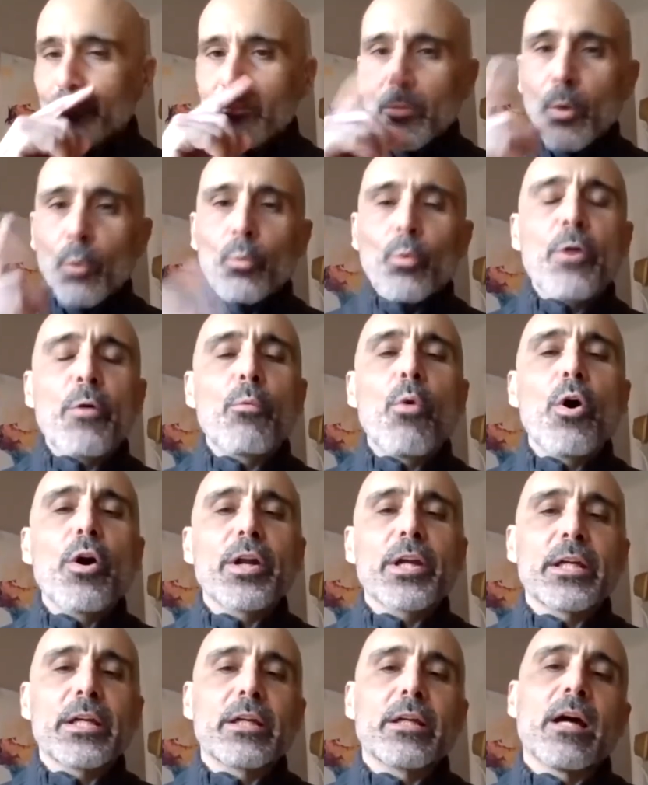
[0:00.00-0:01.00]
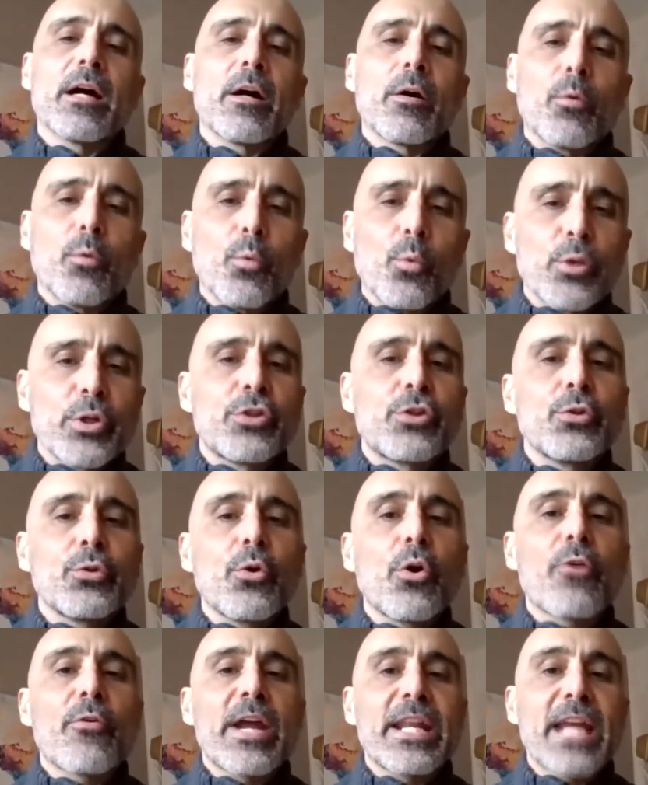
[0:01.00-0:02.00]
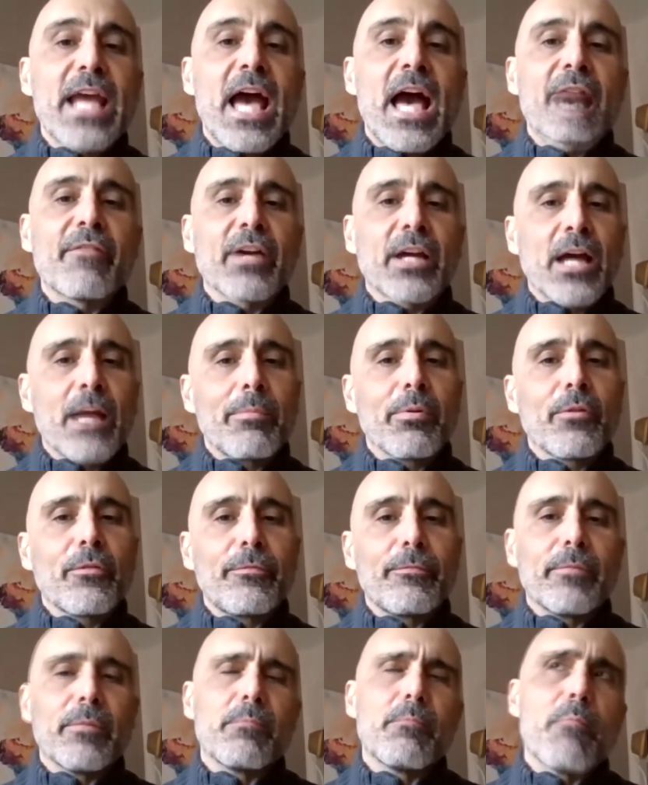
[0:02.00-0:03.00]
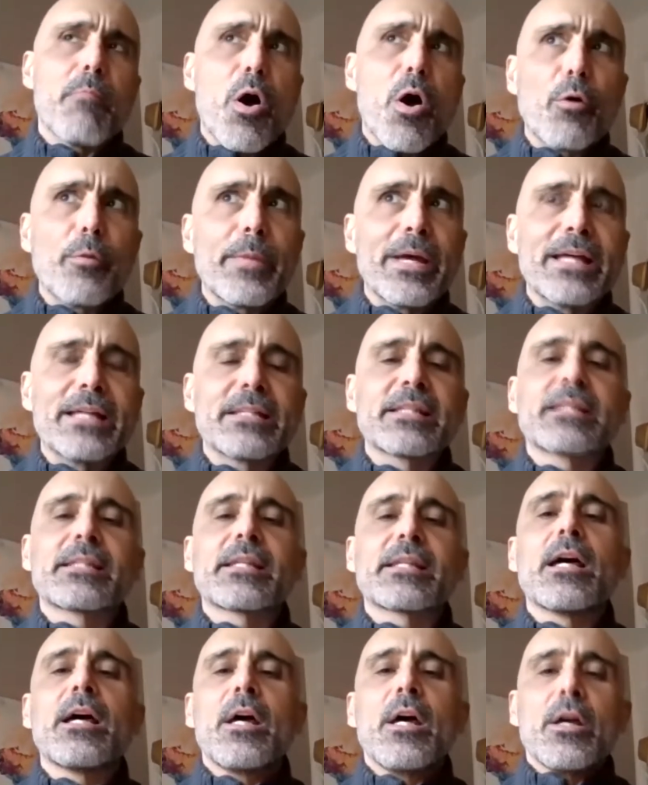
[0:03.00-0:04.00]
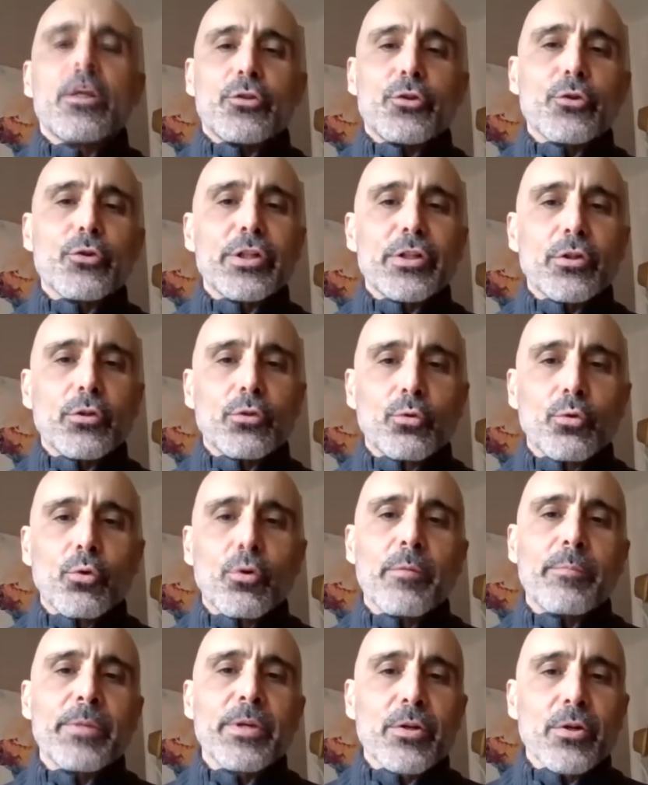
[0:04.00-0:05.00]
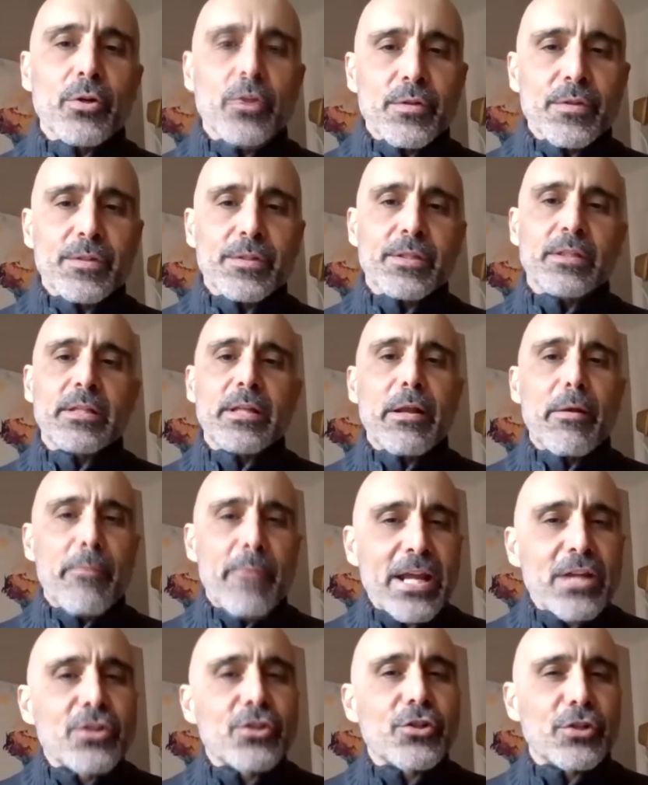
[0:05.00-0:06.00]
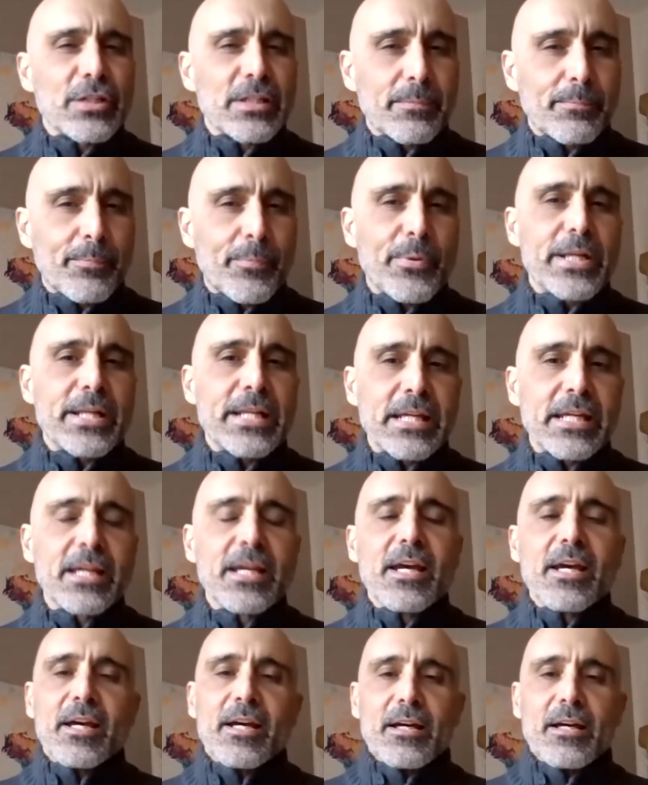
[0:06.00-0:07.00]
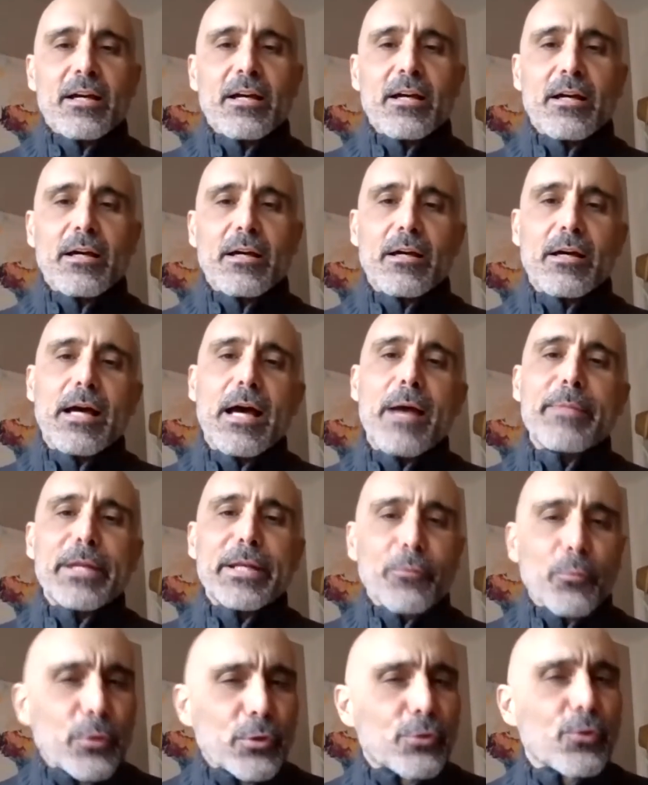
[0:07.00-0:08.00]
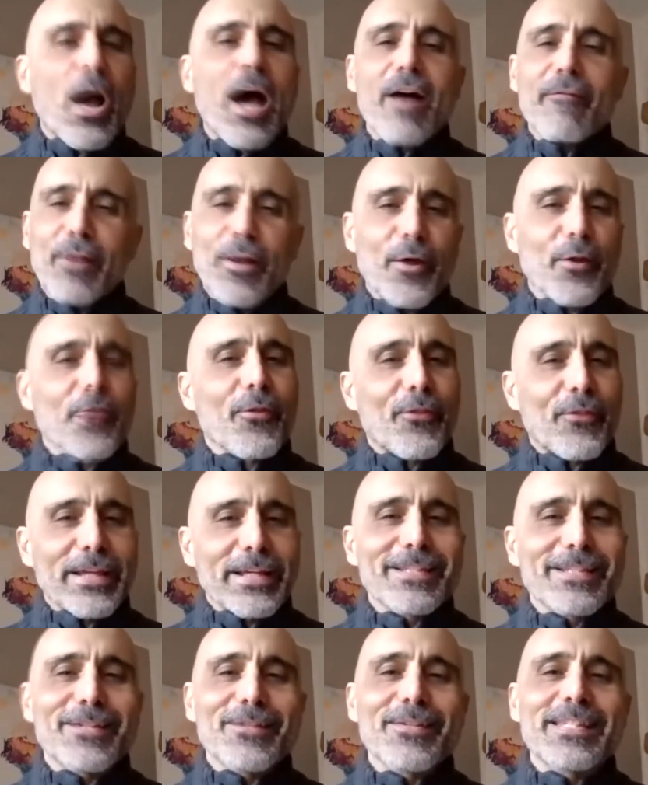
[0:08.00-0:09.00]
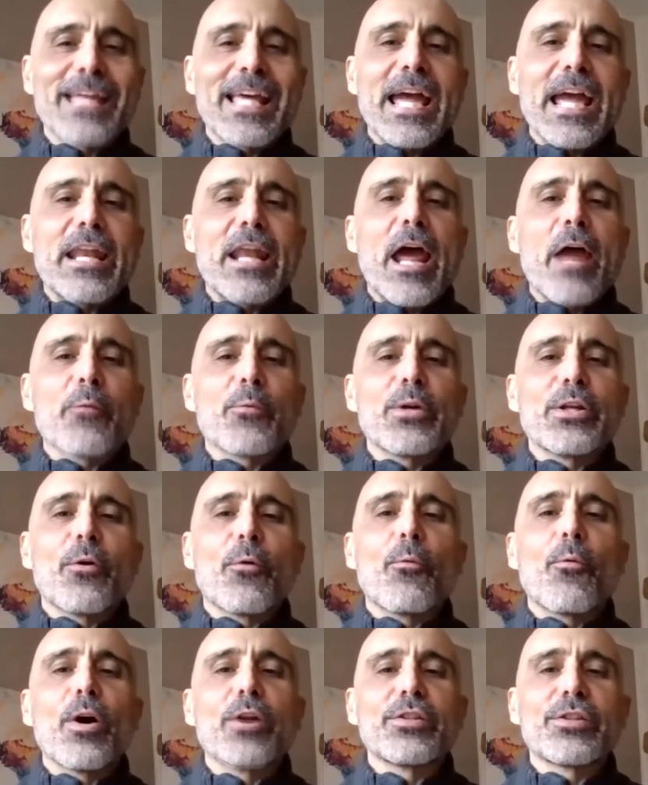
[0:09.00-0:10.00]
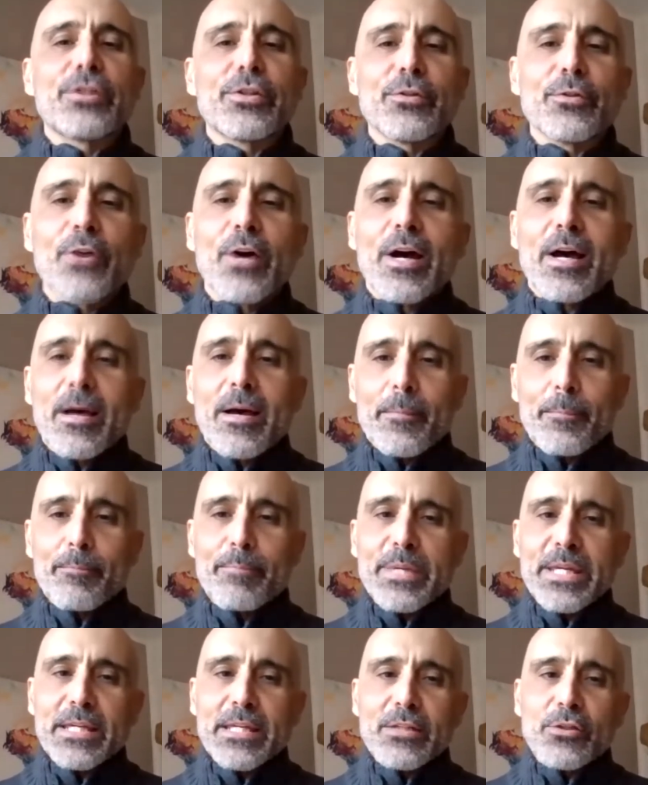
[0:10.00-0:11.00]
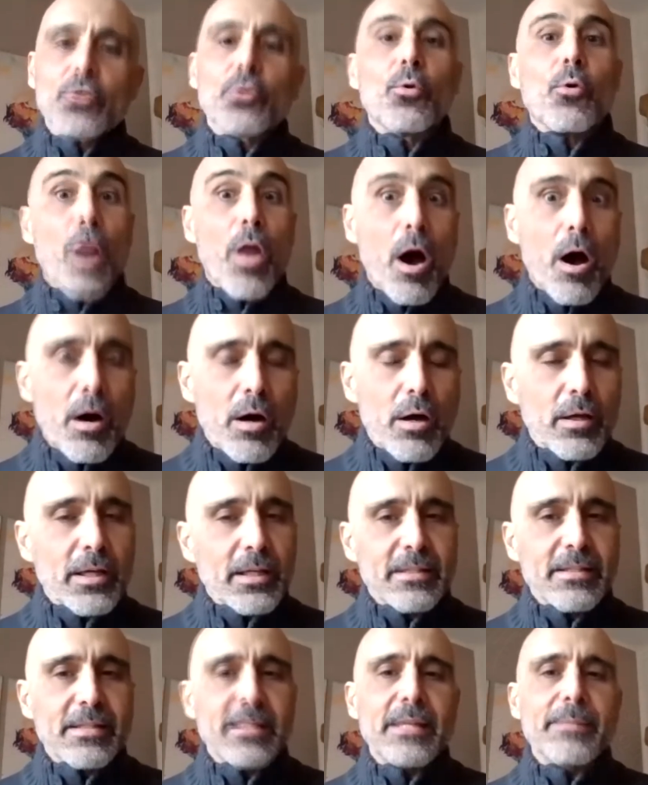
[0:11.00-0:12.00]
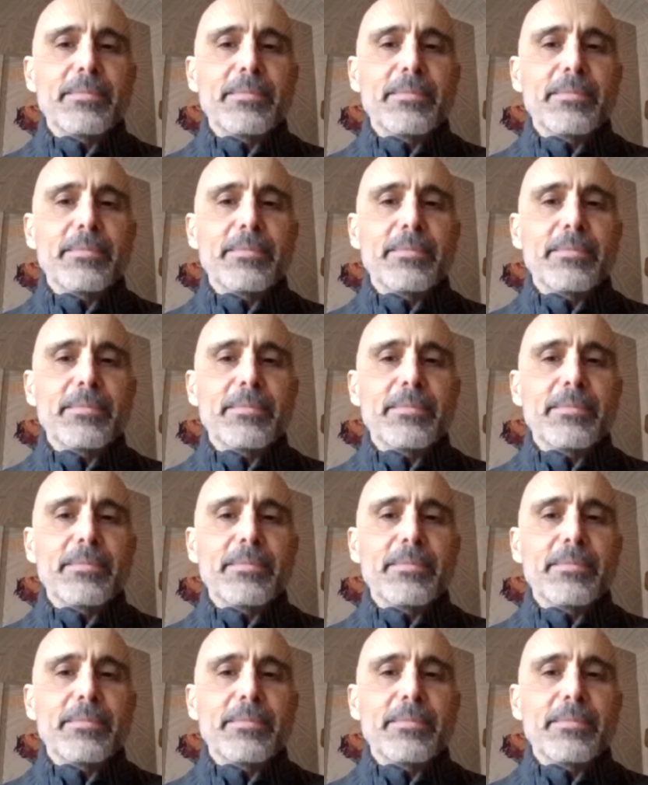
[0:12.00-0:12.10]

We're working, we do already have a couple of moments during the tour, because the narration is pretty, I mean, we do have a lot of things to say, and we don't want to be too long at the same